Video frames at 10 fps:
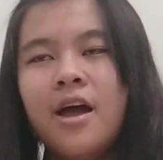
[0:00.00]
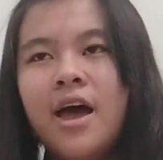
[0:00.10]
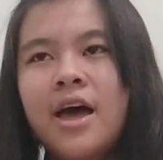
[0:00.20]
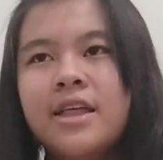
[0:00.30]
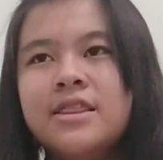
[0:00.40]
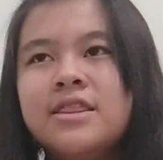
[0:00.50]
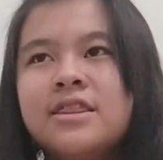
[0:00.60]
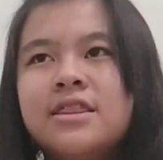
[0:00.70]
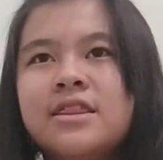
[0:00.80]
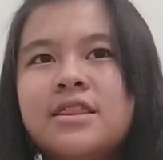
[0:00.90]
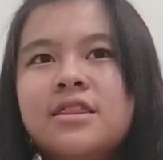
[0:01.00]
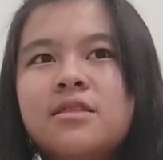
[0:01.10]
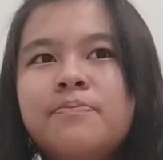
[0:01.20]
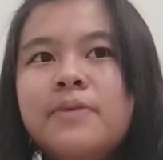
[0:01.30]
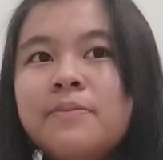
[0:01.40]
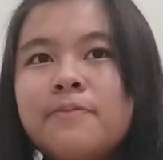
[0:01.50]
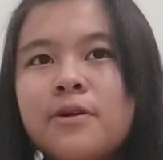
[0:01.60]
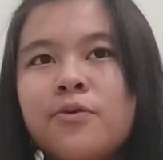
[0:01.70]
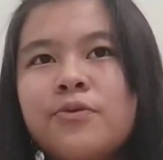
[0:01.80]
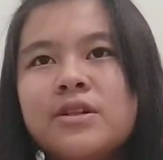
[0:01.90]
and
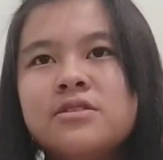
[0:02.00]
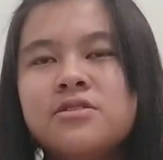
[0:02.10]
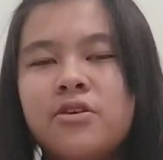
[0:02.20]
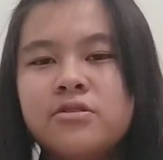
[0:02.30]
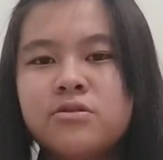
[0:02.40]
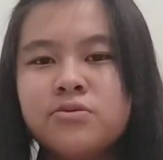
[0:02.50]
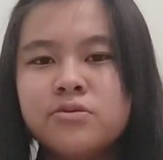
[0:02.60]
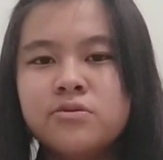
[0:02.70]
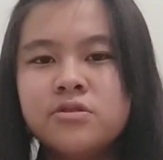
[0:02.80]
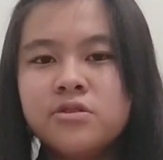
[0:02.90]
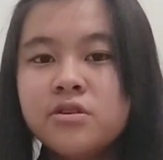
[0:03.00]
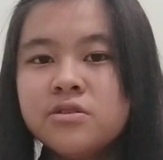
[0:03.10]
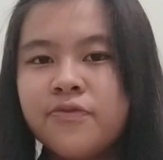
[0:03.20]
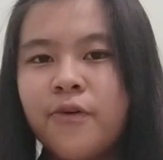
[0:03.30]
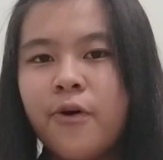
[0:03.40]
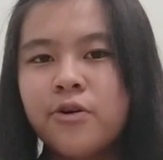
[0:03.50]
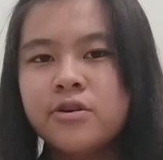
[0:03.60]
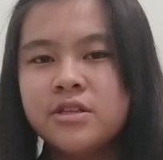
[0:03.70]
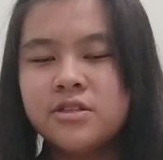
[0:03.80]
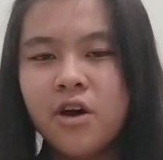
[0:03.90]
people will start to search for
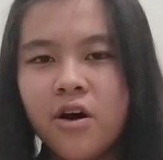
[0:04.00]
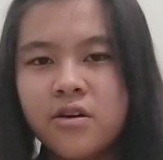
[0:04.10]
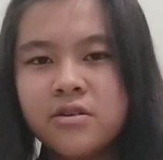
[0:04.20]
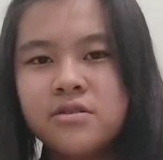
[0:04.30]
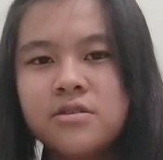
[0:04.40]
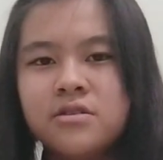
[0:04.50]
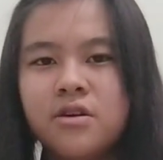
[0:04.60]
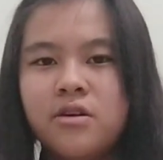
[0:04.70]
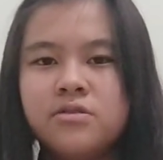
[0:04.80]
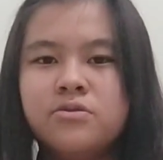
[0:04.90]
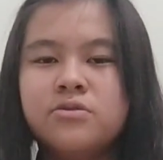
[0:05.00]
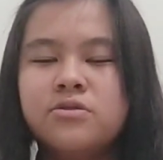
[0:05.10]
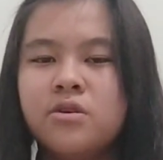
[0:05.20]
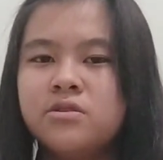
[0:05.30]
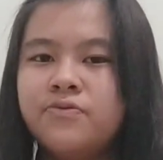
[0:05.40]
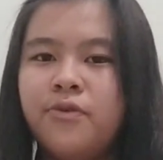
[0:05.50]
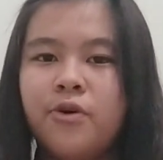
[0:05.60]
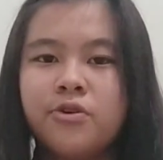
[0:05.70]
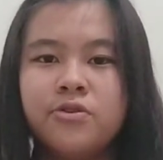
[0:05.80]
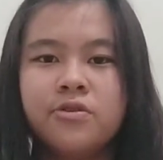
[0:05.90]
the song, start to search
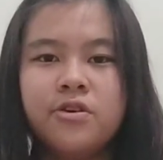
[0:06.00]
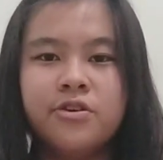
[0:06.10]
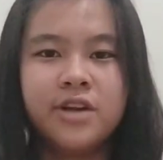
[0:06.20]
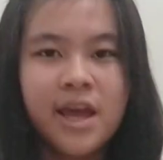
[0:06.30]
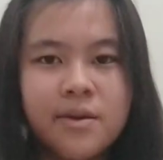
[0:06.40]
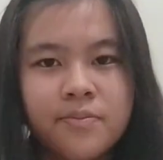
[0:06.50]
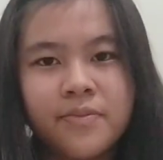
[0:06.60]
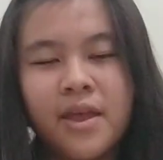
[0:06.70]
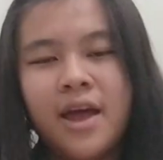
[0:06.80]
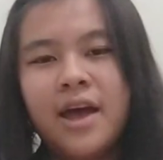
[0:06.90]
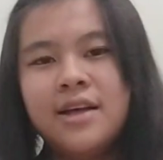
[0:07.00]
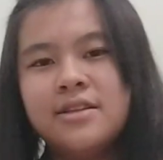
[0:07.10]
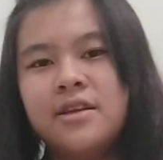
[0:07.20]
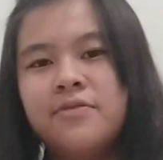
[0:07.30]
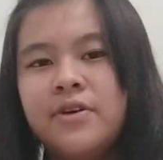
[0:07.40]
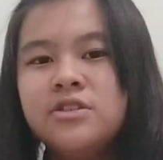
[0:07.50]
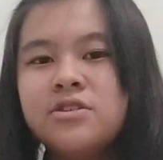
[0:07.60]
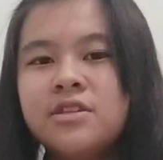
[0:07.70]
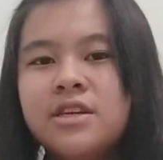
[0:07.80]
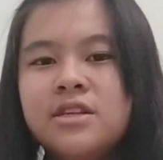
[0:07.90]
for her name, and
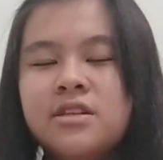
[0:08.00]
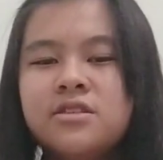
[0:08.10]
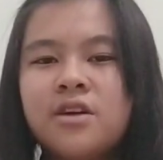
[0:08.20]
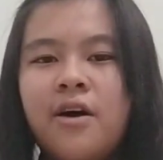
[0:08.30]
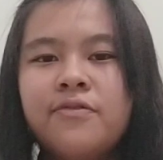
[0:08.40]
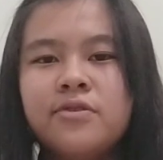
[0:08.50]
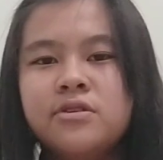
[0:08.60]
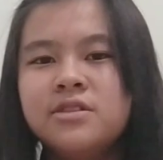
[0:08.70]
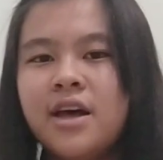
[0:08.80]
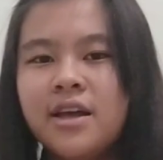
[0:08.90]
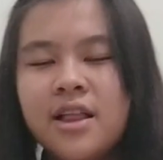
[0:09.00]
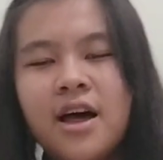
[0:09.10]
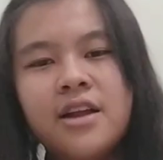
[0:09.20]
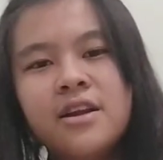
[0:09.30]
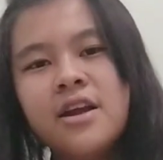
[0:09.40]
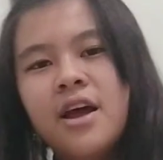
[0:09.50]
eventually discover Thailand